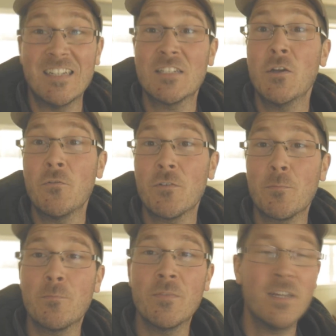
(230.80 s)
So for
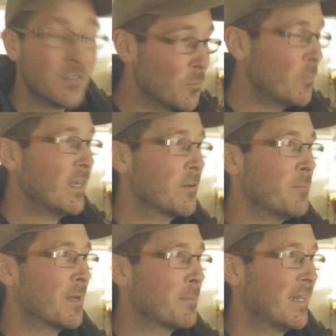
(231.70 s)
this week,
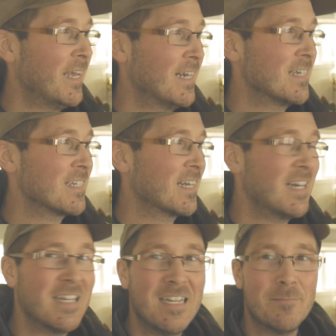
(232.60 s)
my plan is I
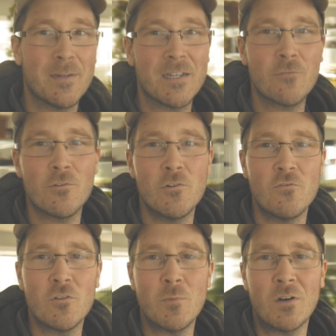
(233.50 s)
got to get my grow
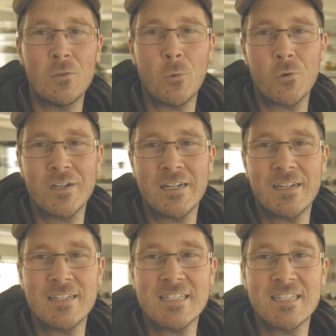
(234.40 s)
room all
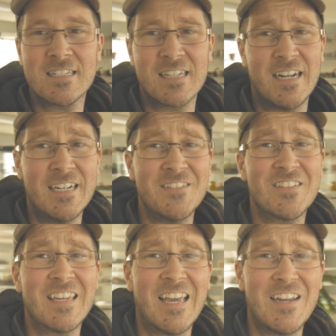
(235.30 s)
organized. It's kind of a
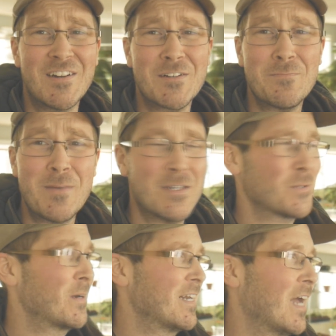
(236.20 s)
chaotic
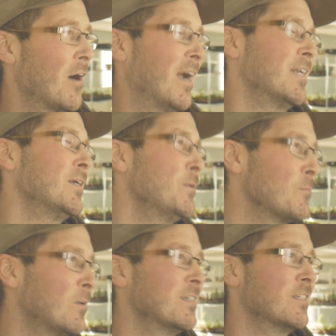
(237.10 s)
mess right now. I don't
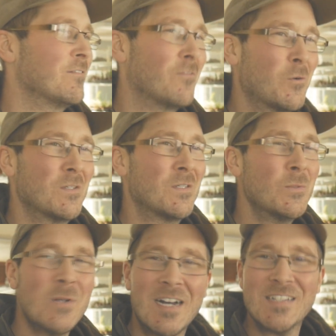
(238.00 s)
want to force
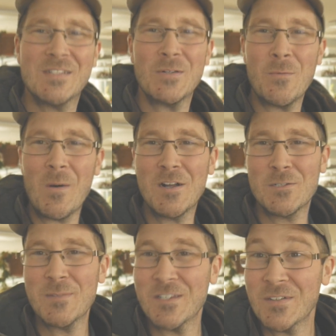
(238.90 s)
you guys to
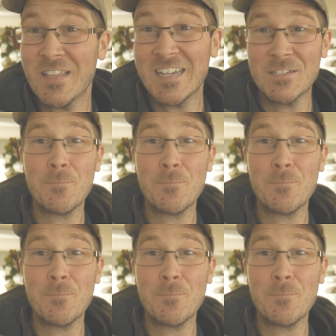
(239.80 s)
watch me do that.